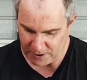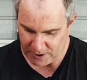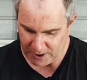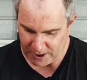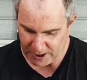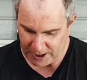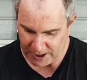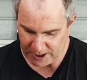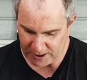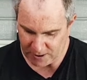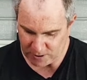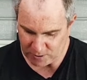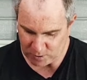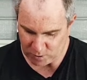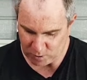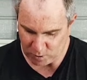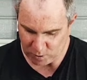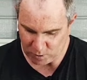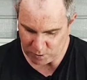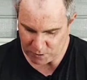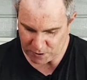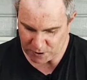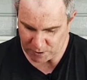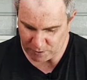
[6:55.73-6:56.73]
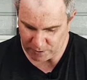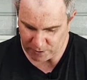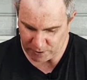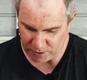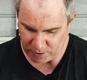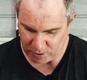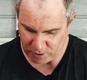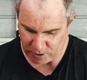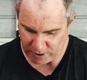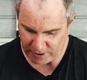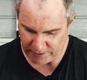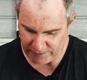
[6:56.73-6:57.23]
And also with
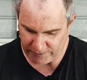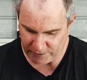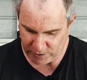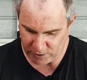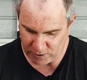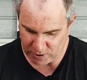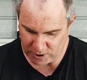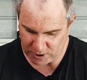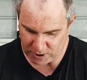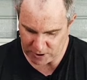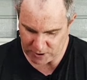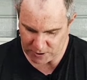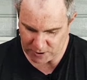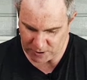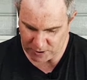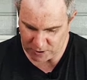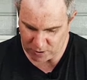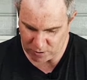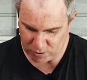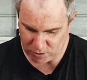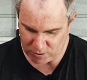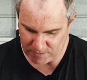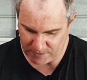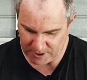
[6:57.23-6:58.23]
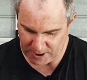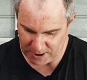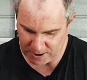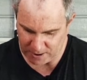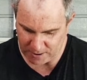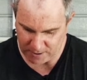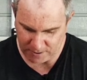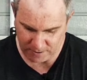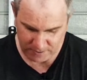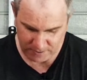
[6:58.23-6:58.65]
live view, you can zoom in